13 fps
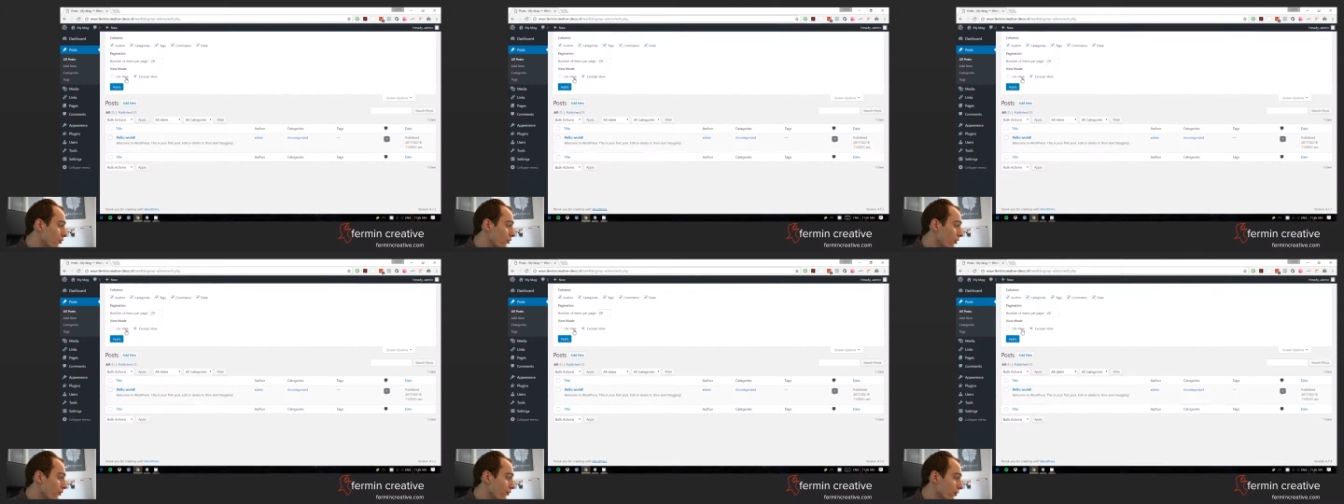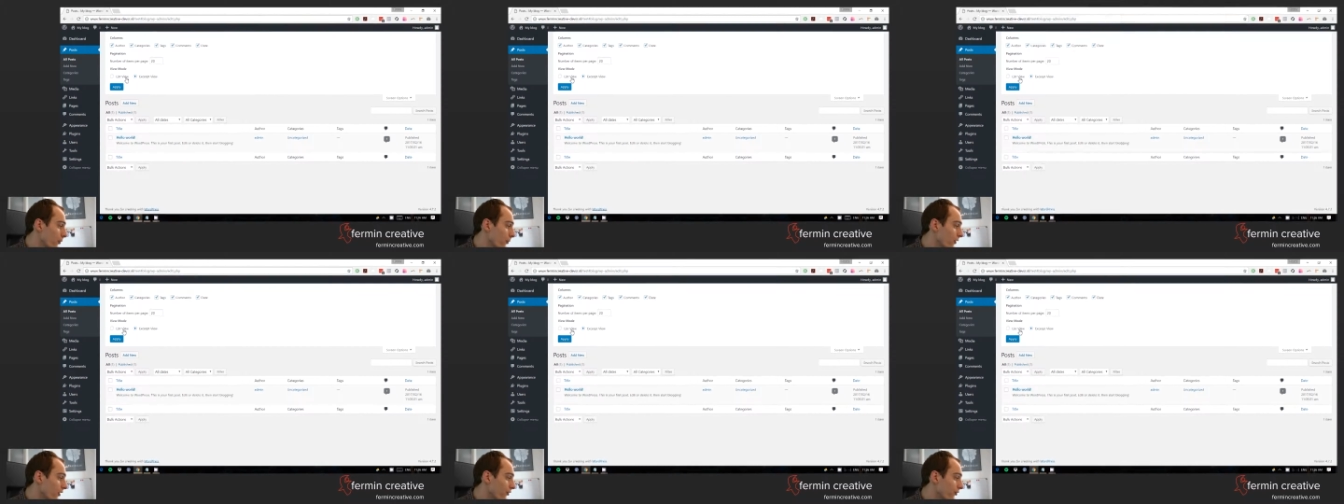gone
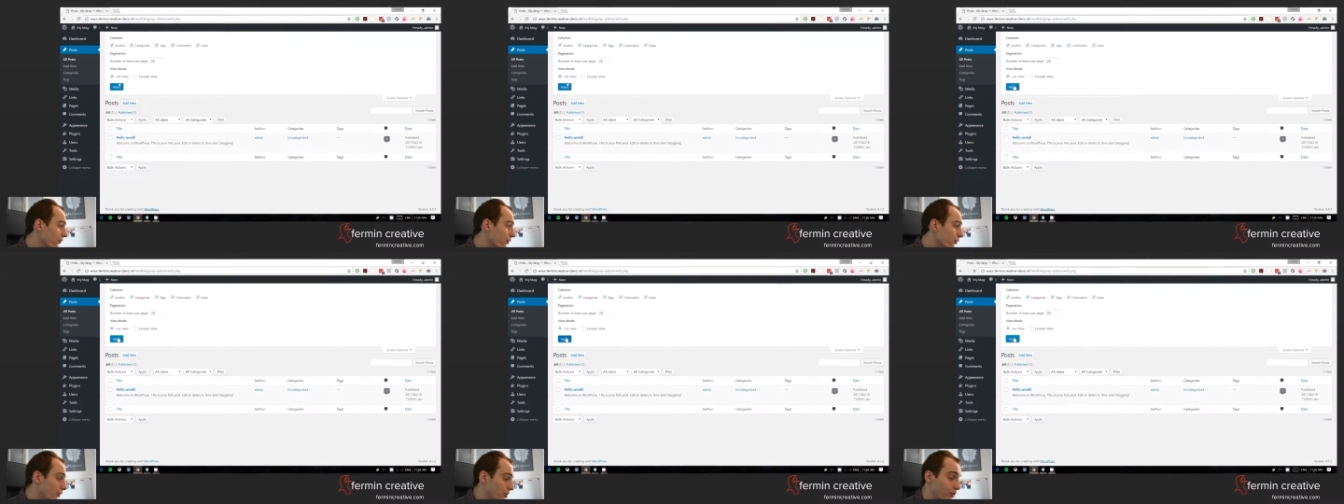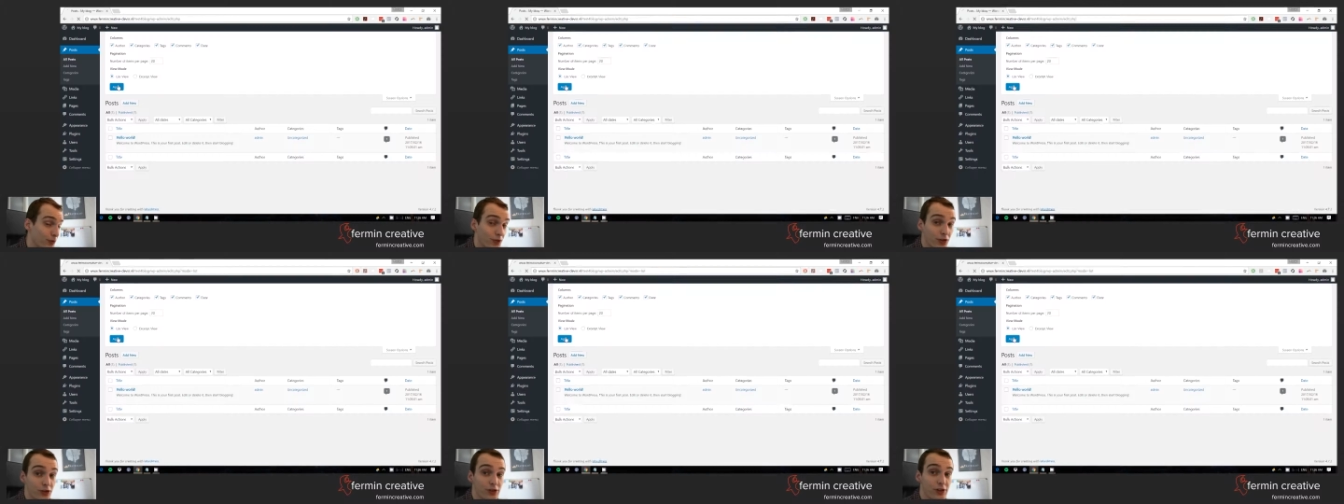from list view, which
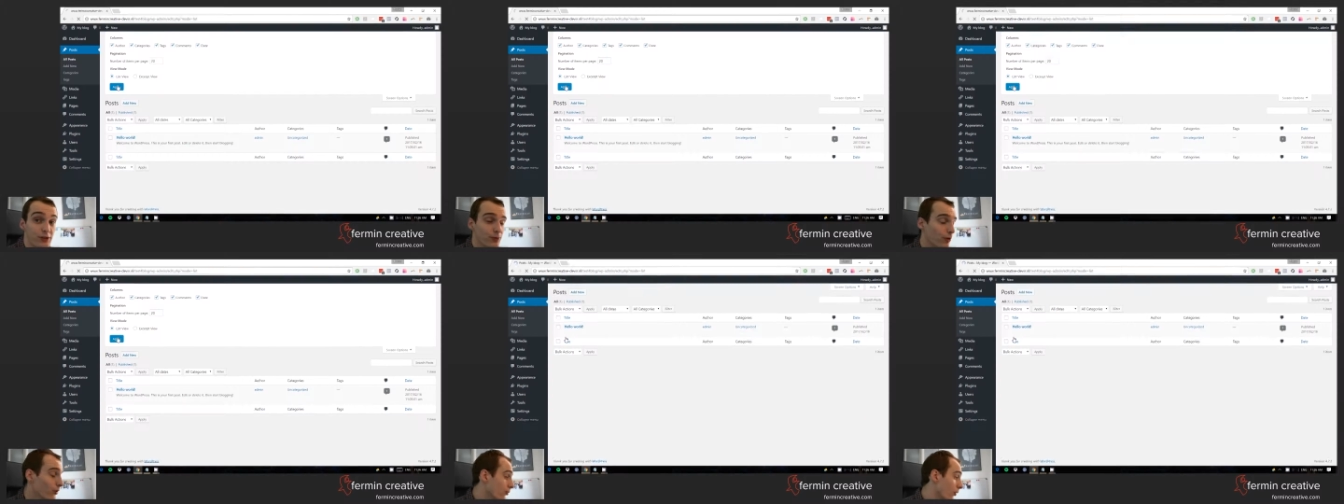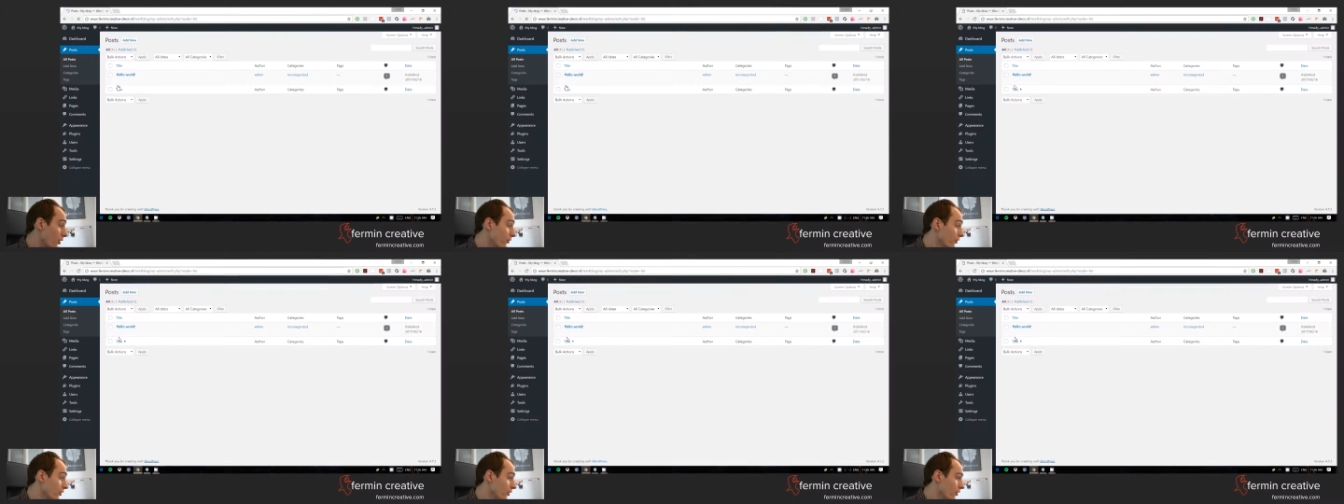is the default
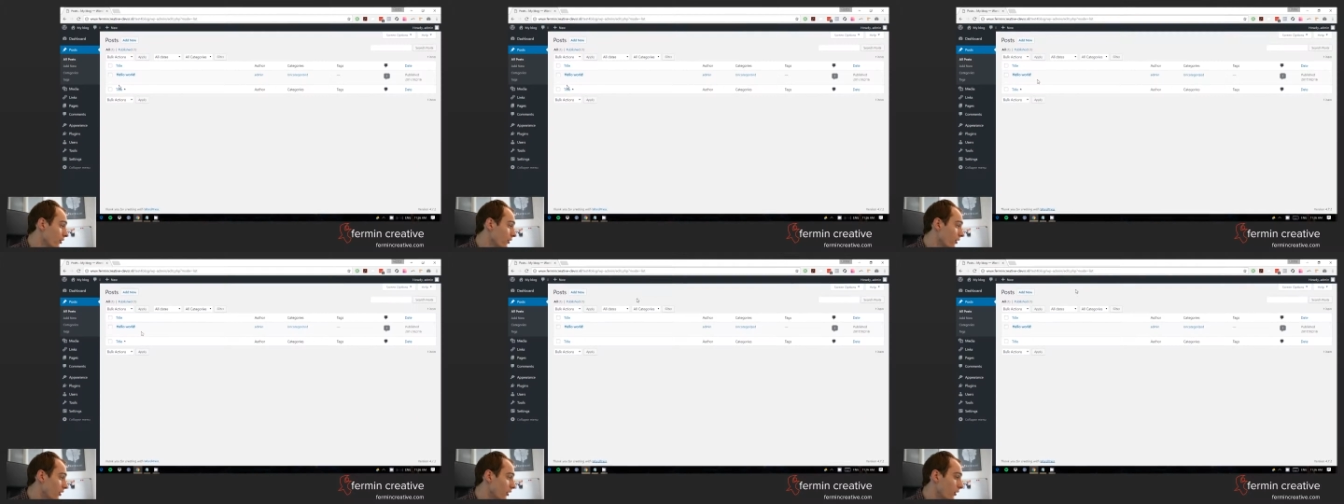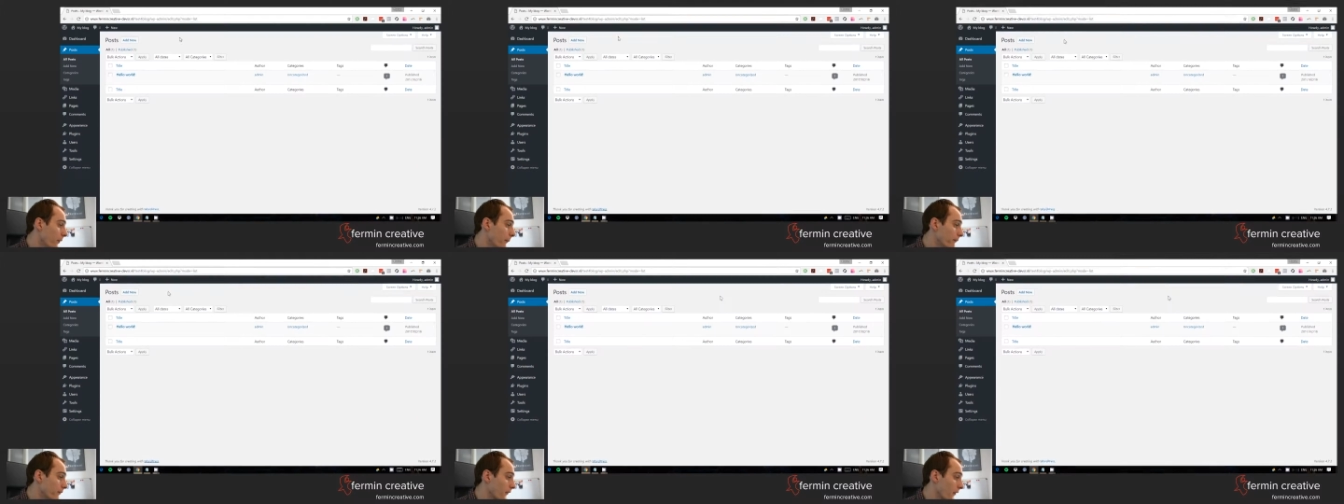one,
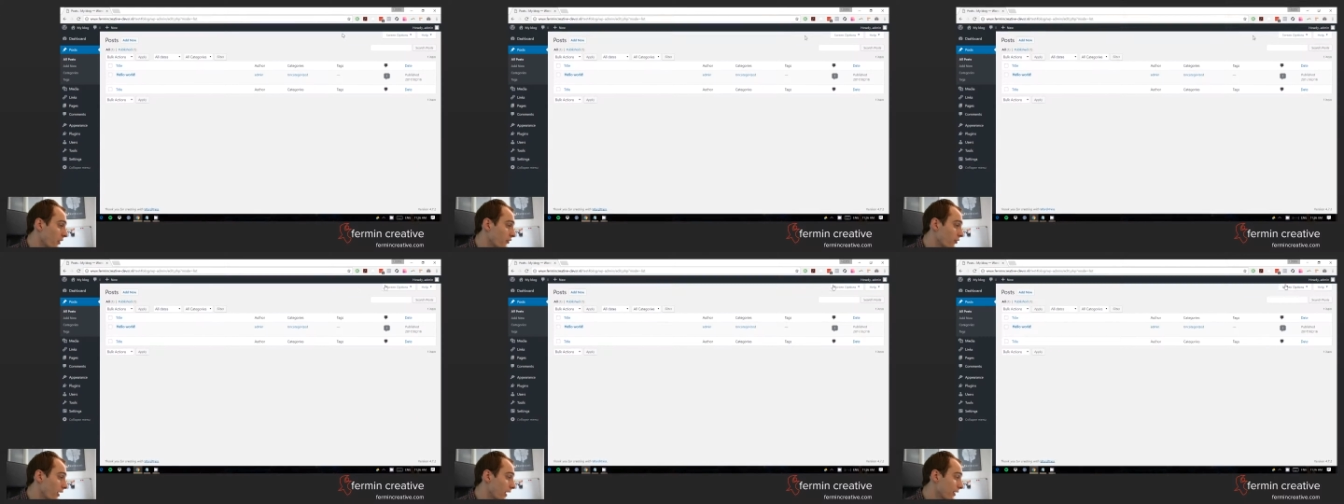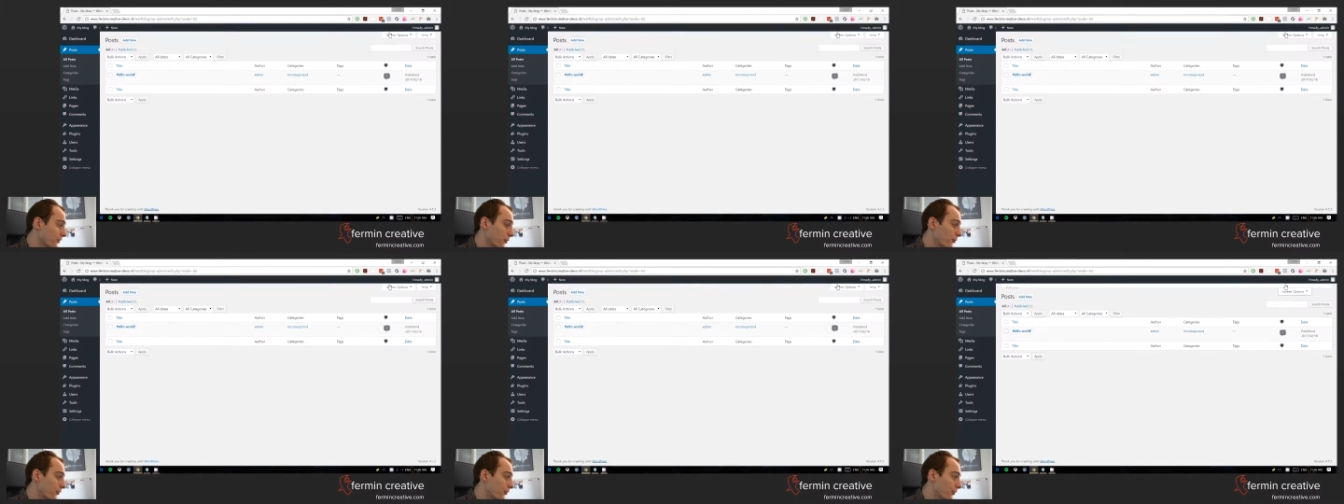to
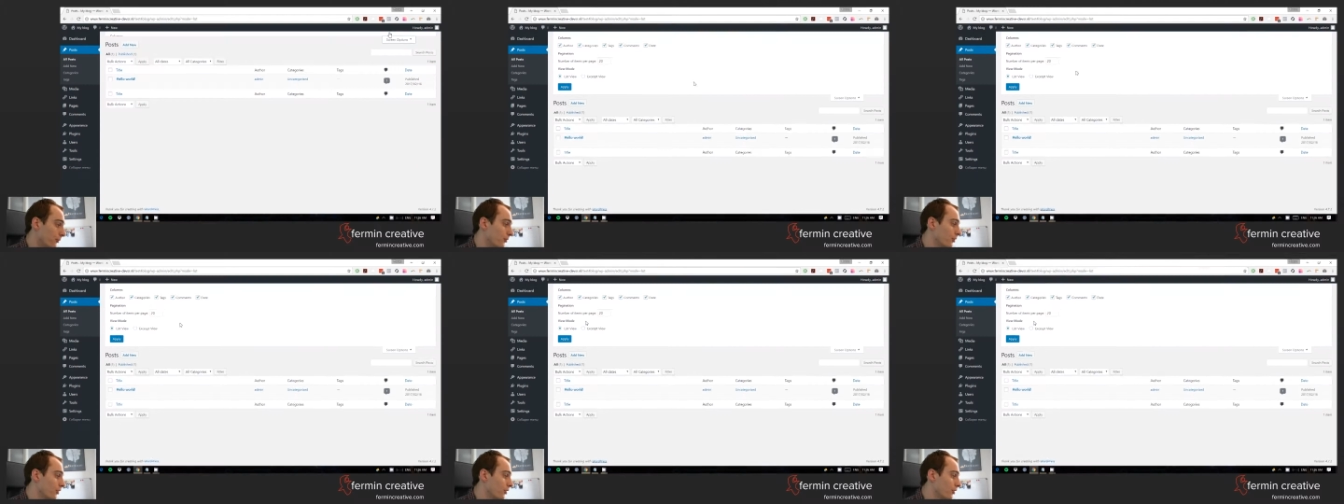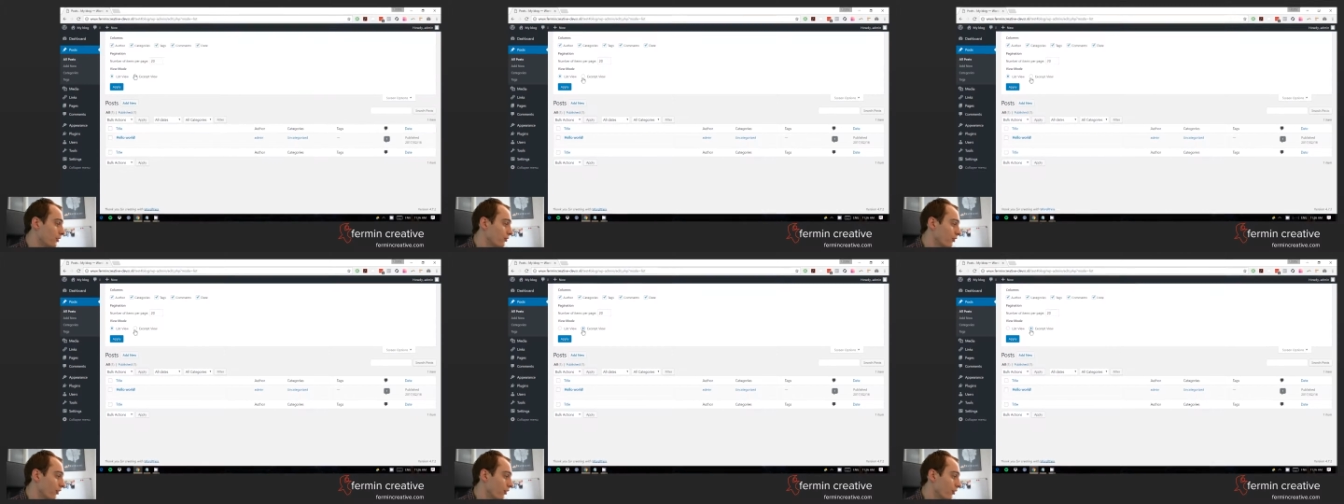excerpt view.
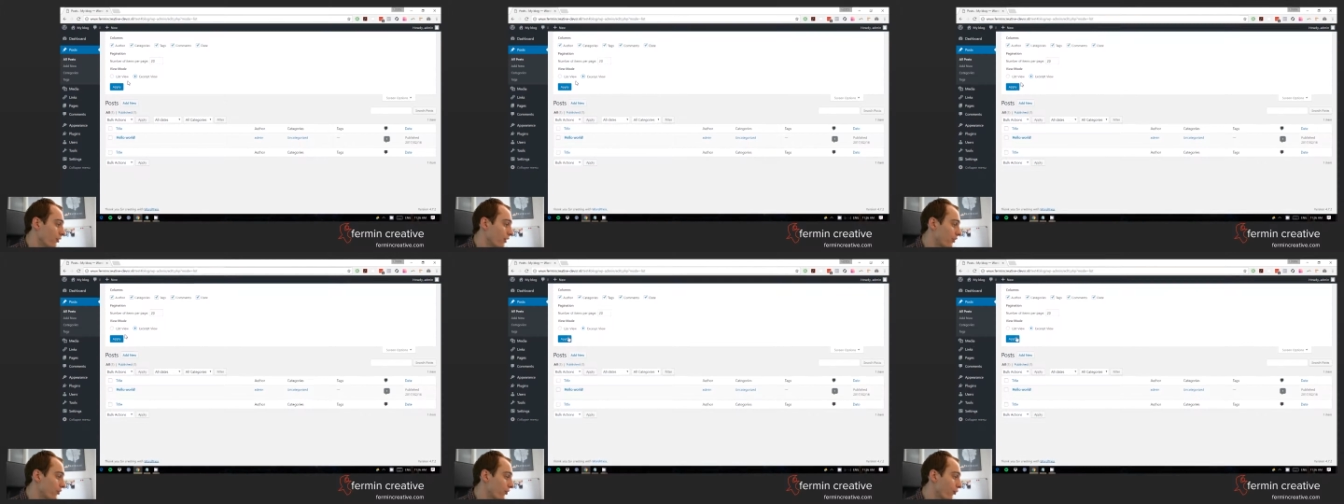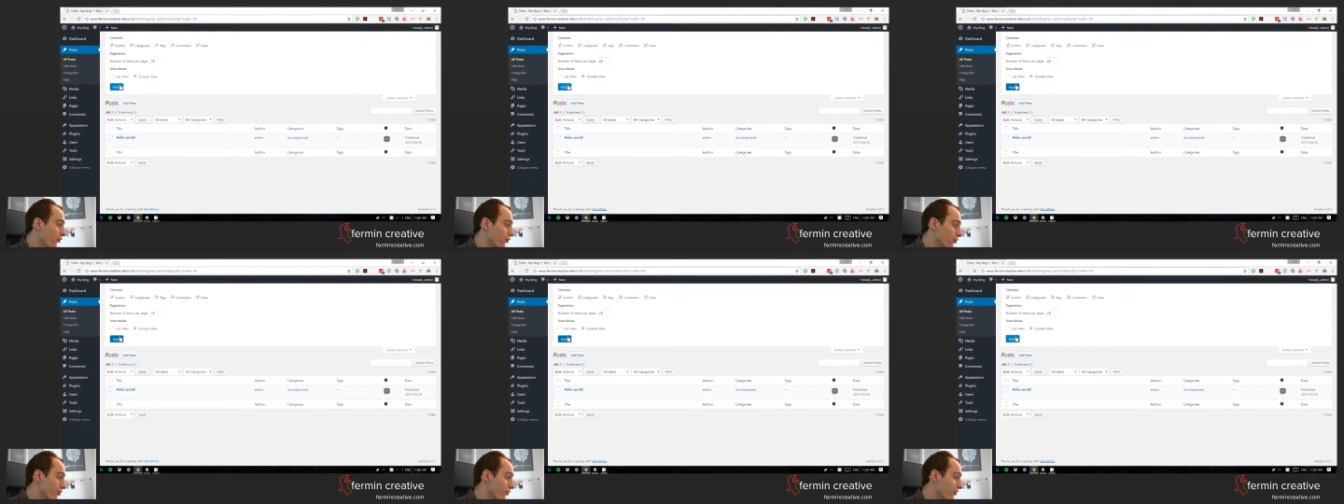So that
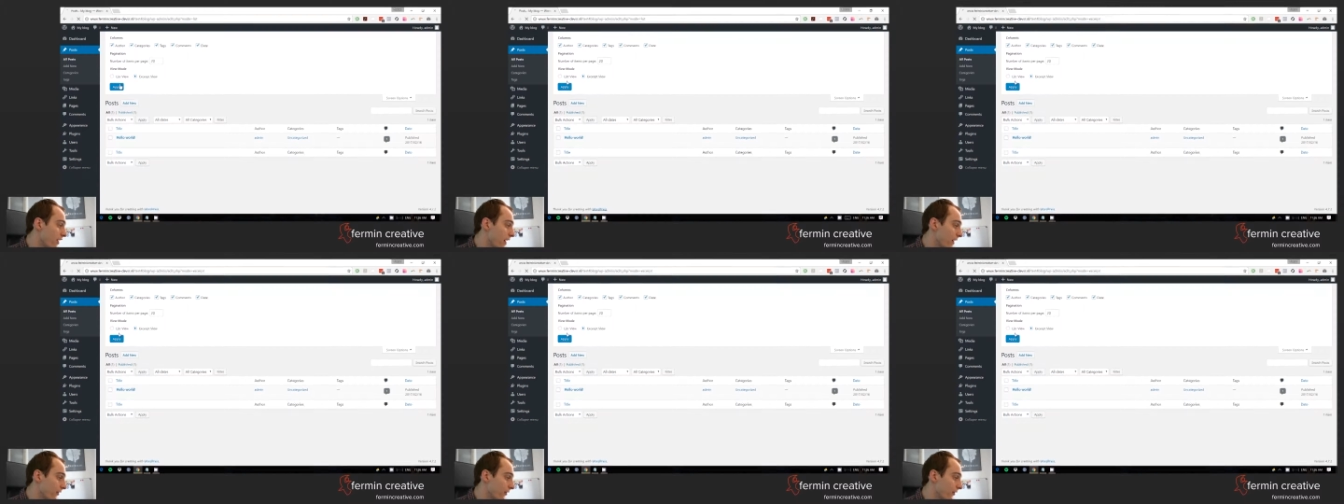also shows the